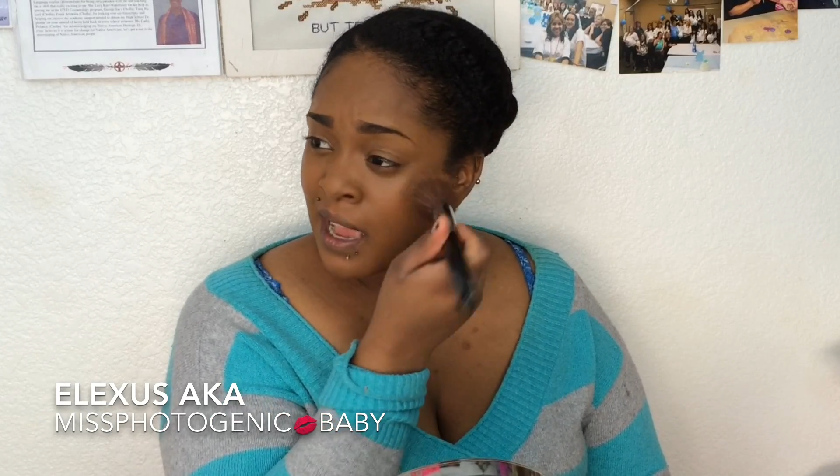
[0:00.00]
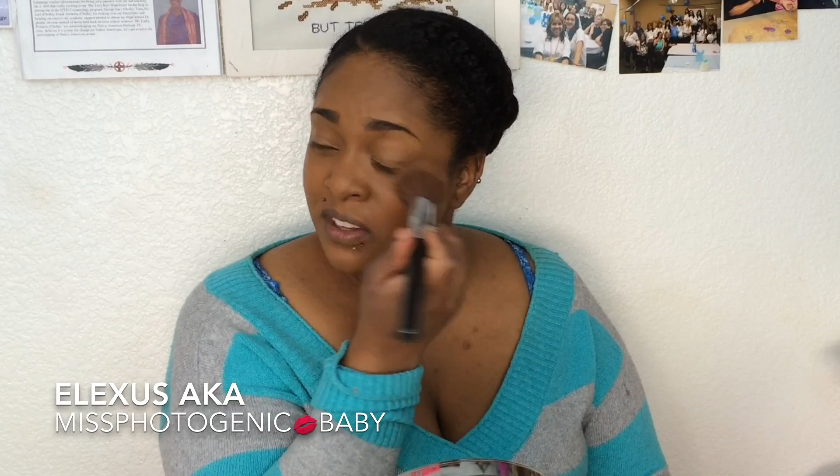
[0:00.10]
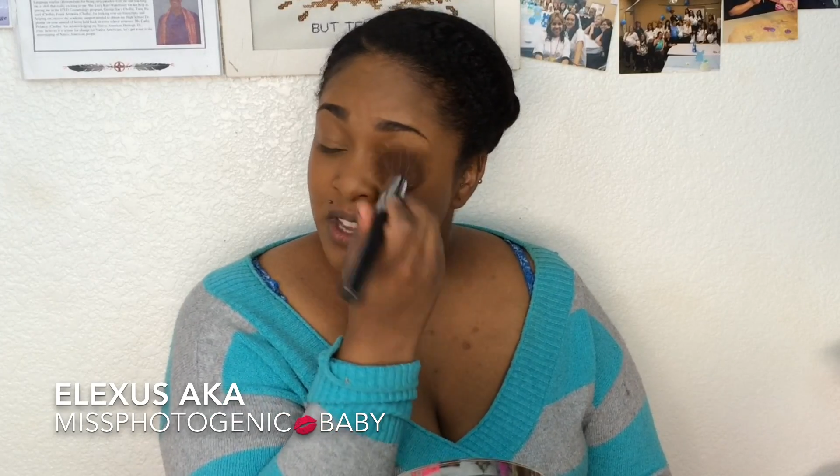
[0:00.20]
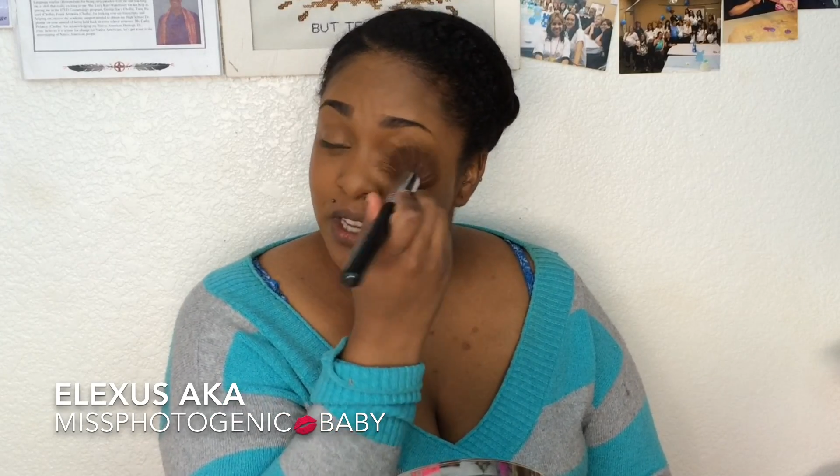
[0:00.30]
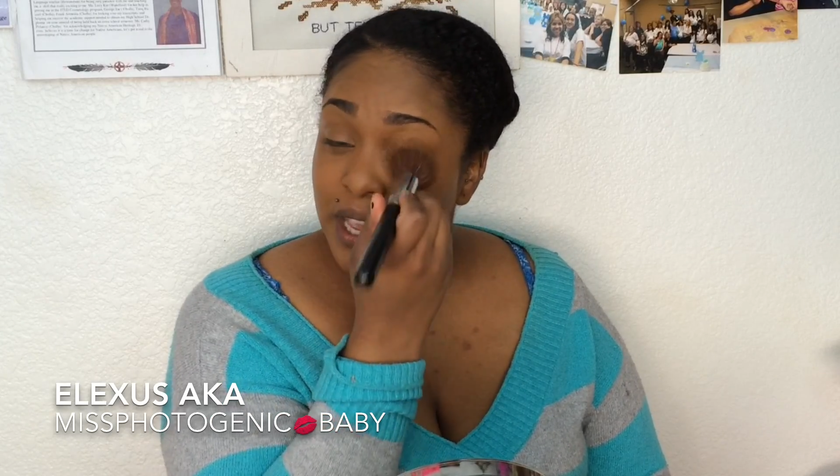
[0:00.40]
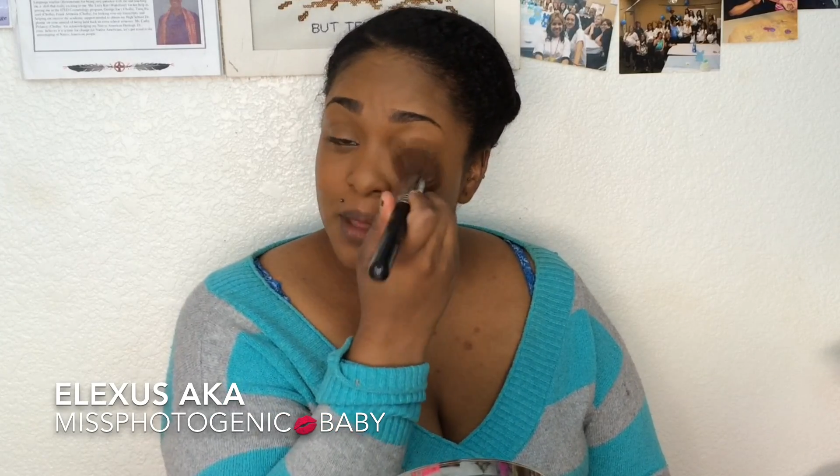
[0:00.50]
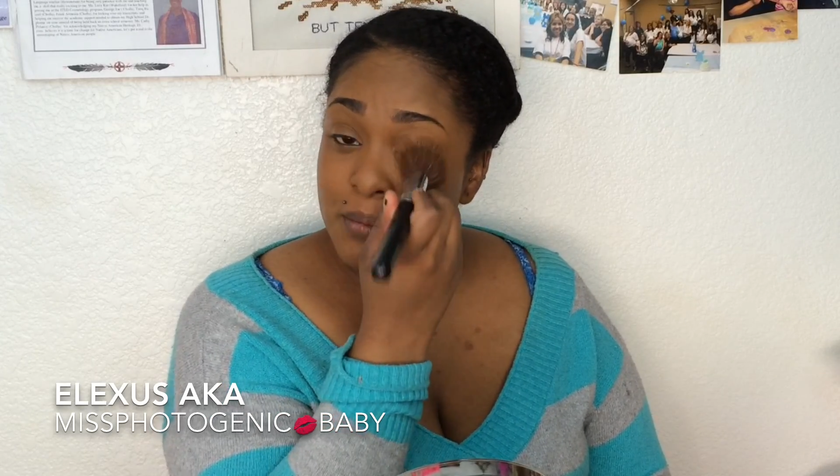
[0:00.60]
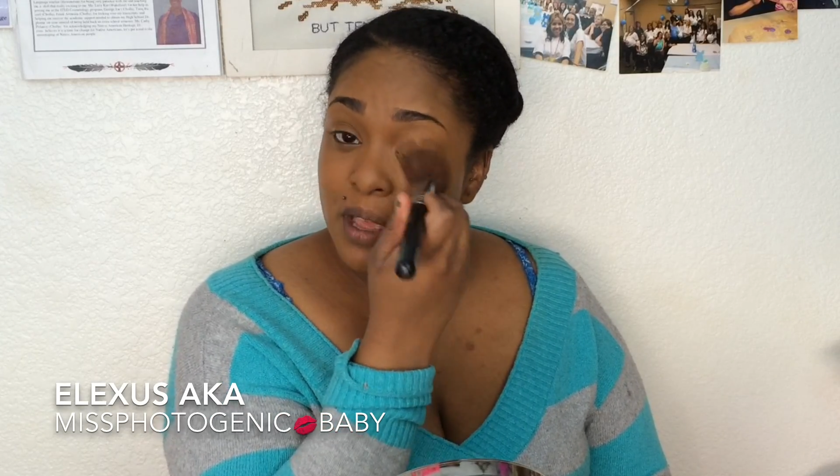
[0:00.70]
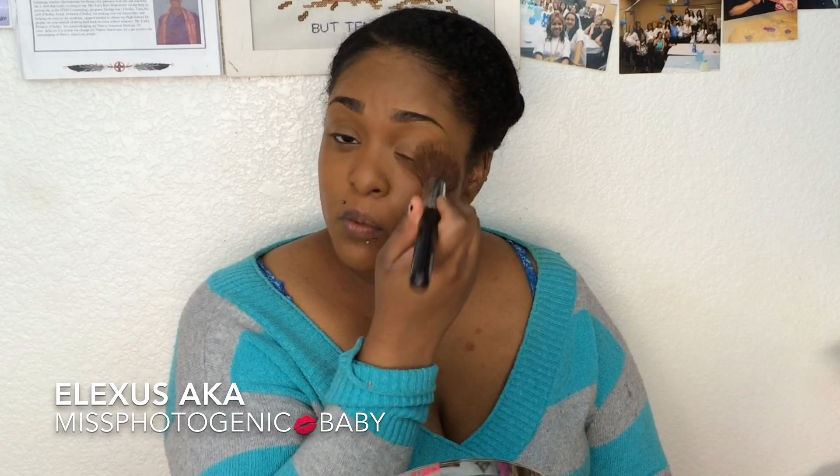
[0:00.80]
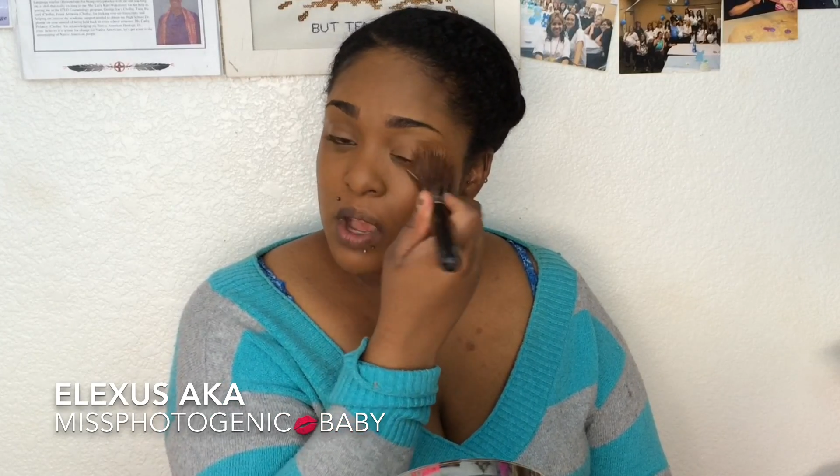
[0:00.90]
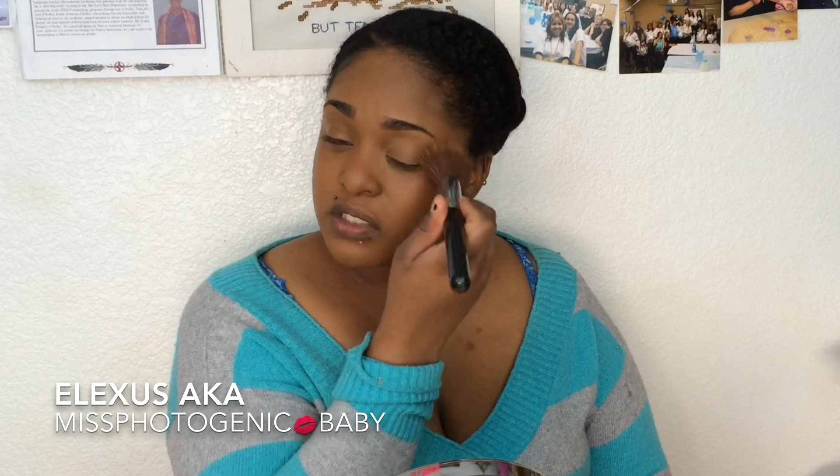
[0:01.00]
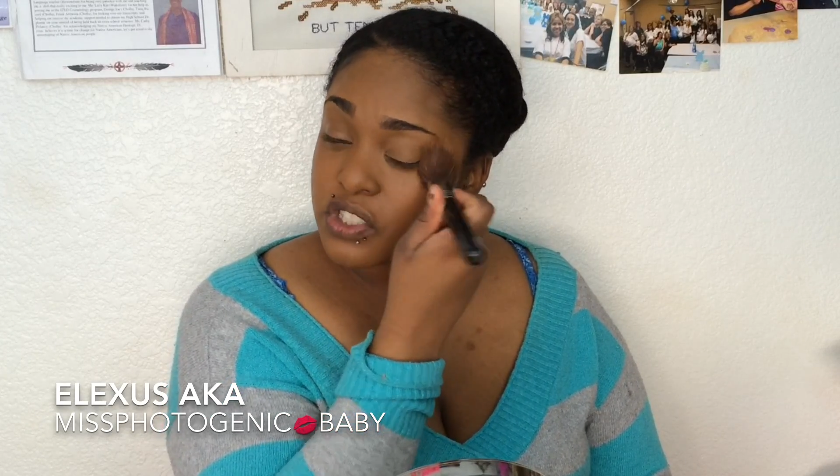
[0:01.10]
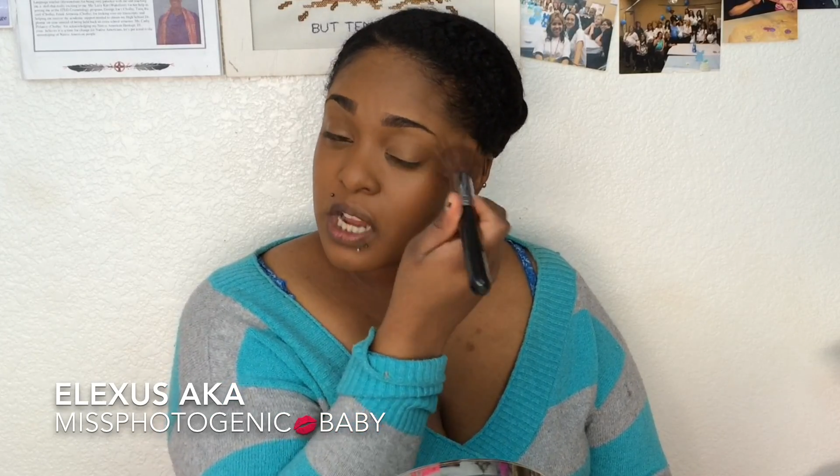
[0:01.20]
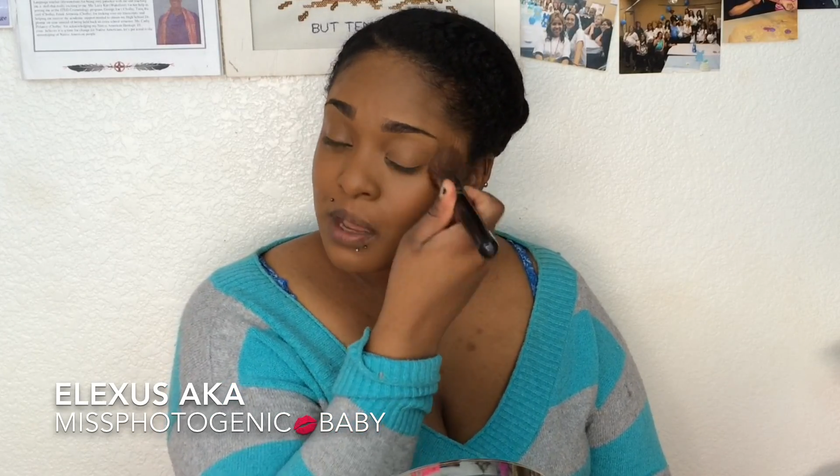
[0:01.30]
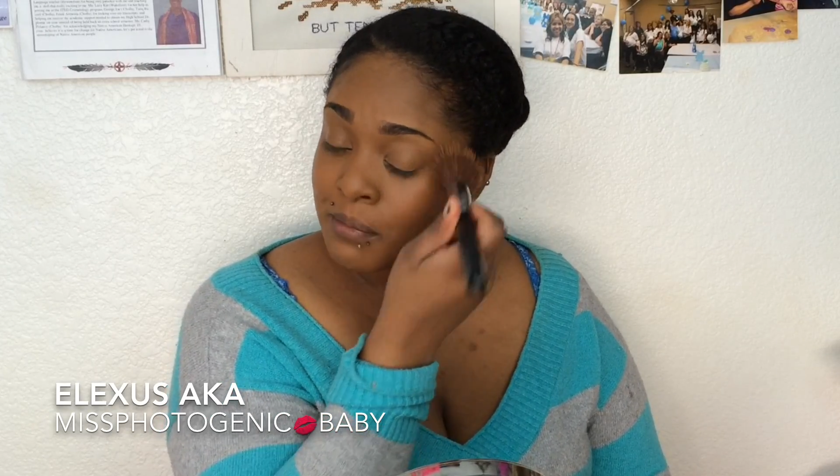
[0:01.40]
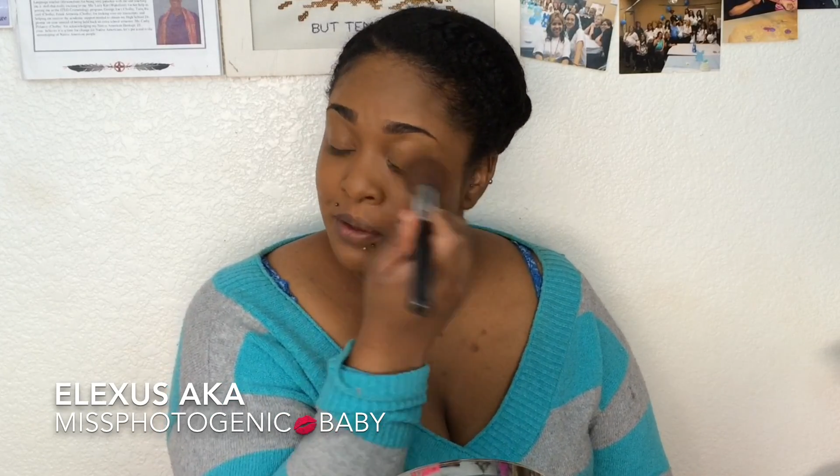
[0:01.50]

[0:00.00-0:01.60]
I look at my watch time.